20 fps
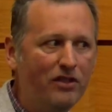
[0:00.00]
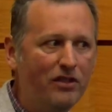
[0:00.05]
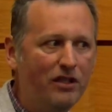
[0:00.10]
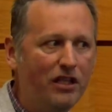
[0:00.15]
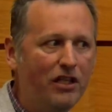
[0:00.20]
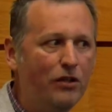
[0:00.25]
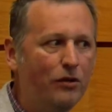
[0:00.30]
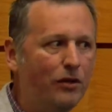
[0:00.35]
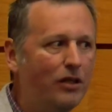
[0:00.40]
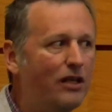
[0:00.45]
then
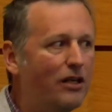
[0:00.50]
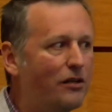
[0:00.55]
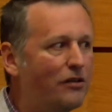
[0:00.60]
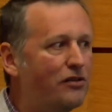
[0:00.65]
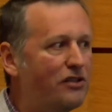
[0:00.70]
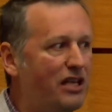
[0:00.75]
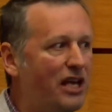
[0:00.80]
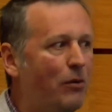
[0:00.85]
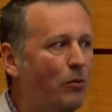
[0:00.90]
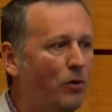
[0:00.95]
you can
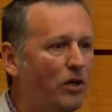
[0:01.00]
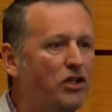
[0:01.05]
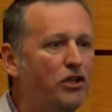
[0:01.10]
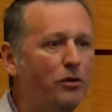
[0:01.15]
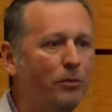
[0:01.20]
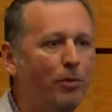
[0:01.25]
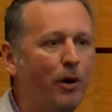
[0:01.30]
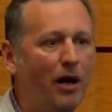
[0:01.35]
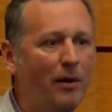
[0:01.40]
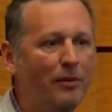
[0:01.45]
understand what you
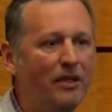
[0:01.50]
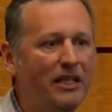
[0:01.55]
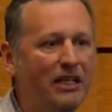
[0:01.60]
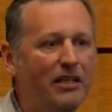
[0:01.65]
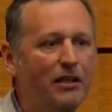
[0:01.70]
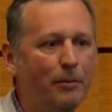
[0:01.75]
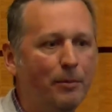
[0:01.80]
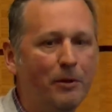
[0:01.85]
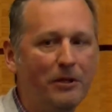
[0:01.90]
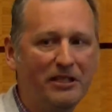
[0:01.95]
probably need to
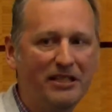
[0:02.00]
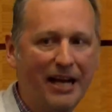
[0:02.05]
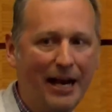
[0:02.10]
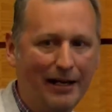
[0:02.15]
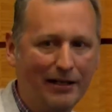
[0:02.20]
protect.